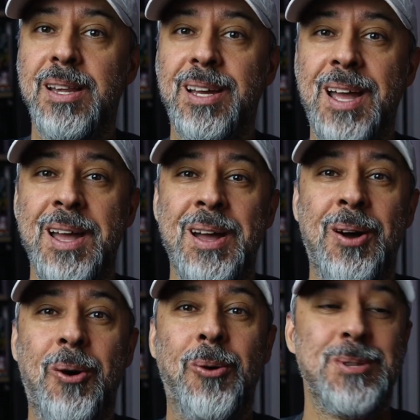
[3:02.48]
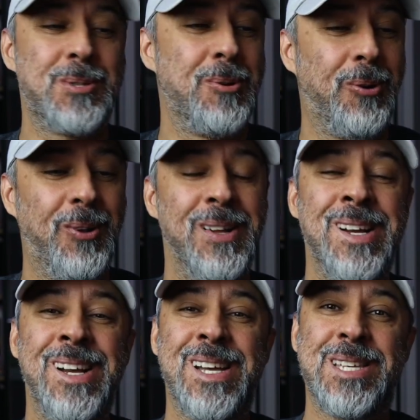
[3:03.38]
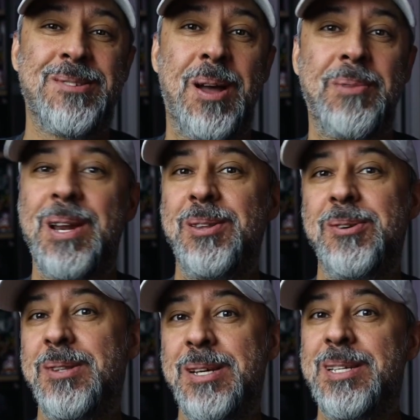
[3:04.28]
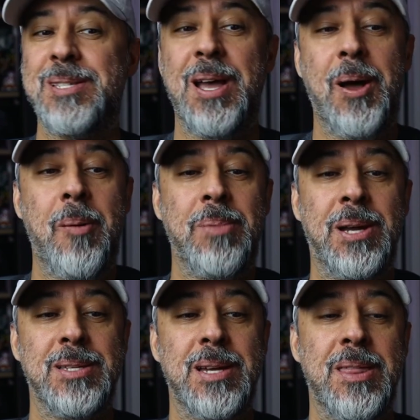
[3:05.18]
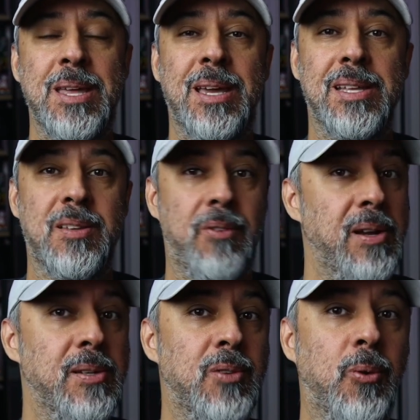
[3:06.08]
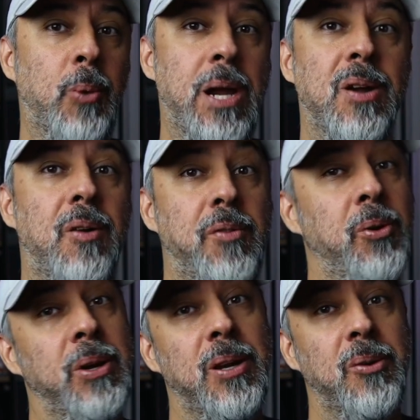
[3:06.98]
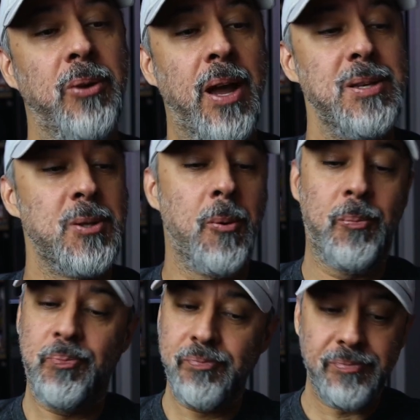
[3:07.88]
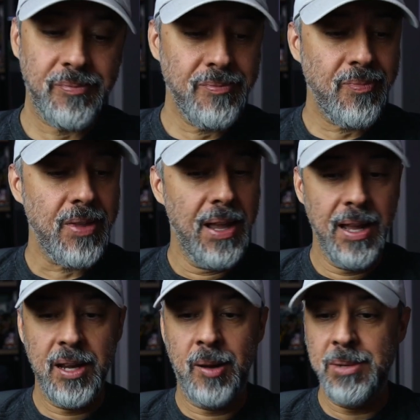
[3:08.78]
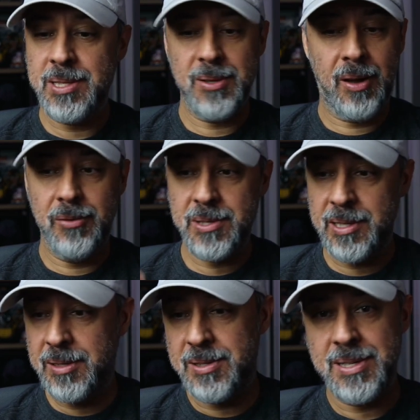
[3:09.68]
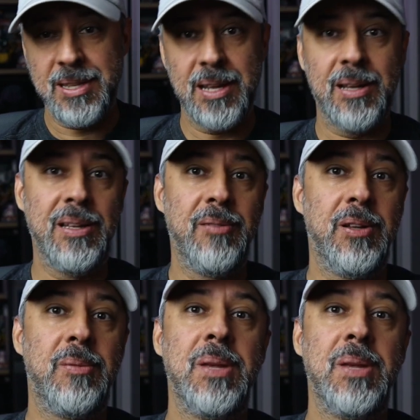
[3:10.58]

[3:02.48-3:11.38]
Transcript: Like old school. So I'm gonna do this um, because I think it's a very useful way of doing it, okay? So any comments, obviously, just like leave it,